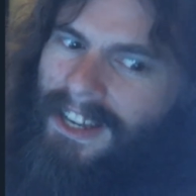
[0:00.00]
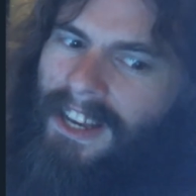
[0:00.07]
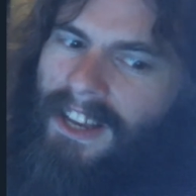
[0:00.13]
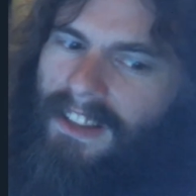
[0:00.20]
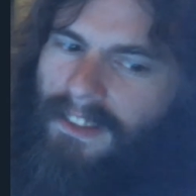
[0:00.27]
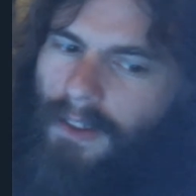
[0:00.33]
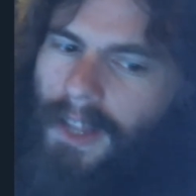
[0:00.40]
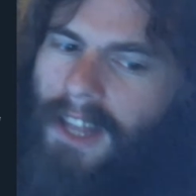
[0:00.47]

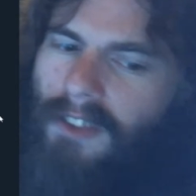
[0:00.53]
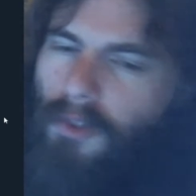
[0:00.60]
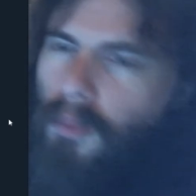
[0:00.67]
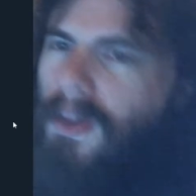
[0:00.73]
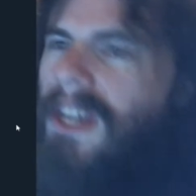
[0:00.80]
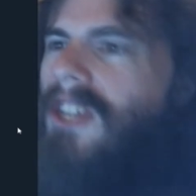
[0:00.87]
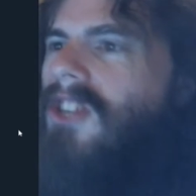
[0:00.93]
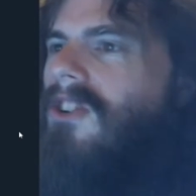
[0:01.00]
So let's
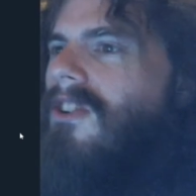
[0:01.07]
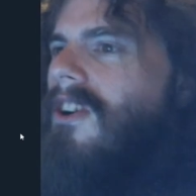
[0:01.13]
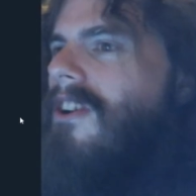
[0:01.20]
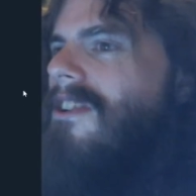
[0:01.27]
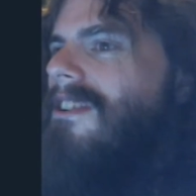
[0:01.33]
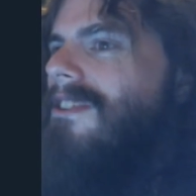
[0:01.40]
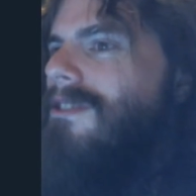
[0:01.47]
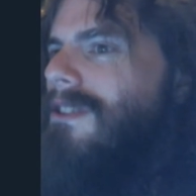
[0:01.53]
read your
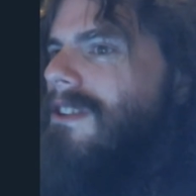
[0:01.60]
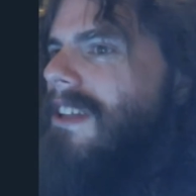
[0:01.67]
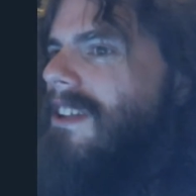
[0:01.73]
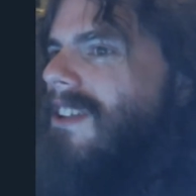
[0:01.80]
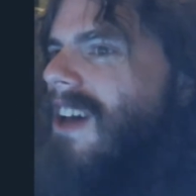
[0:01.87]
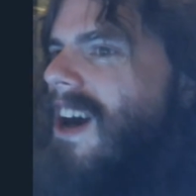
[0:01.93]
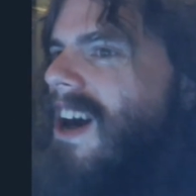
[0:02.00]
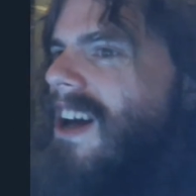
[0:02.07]
article a little, huh?